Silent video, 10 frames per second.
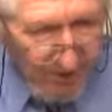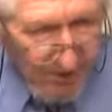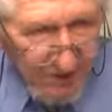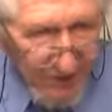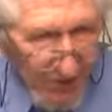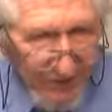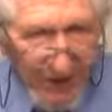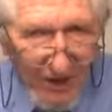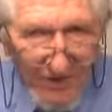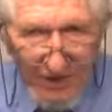Just off the
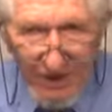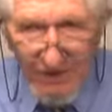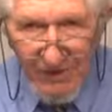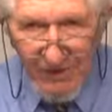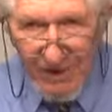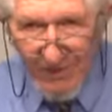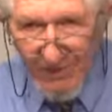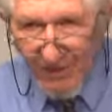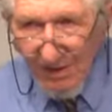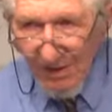cuff, another
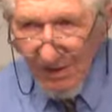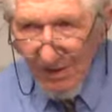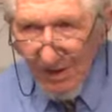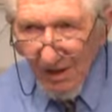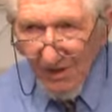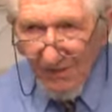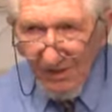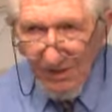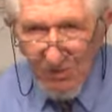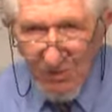example of
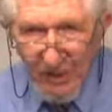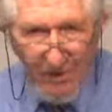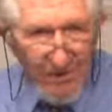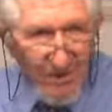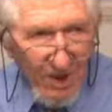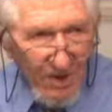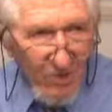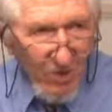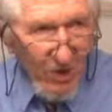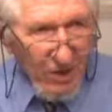this way the
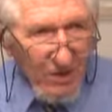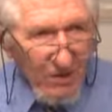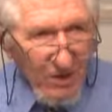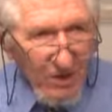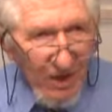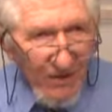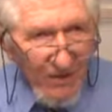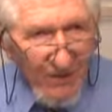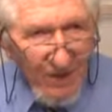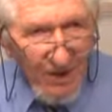mind works when you
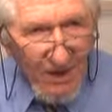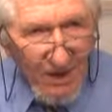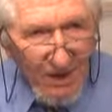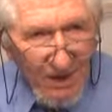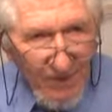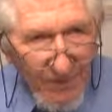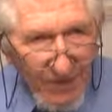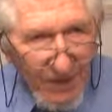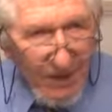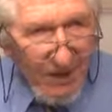have the
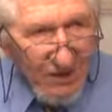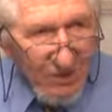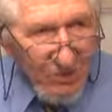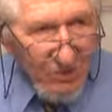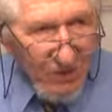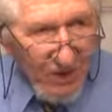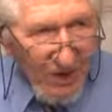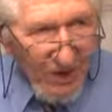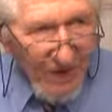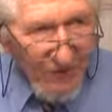ability to
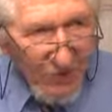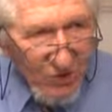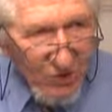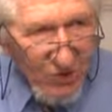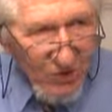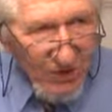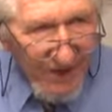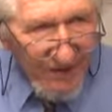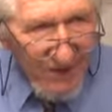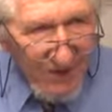have two. When you
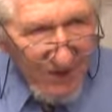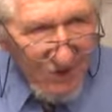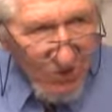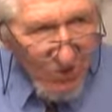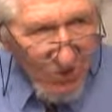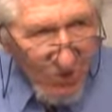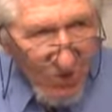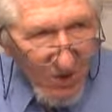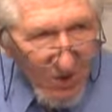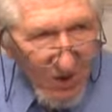have something two,
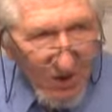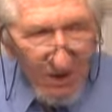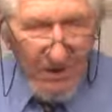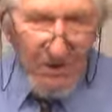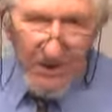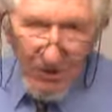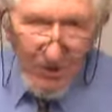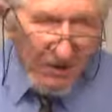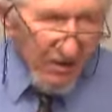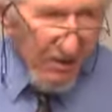you
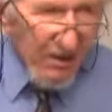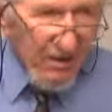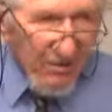can then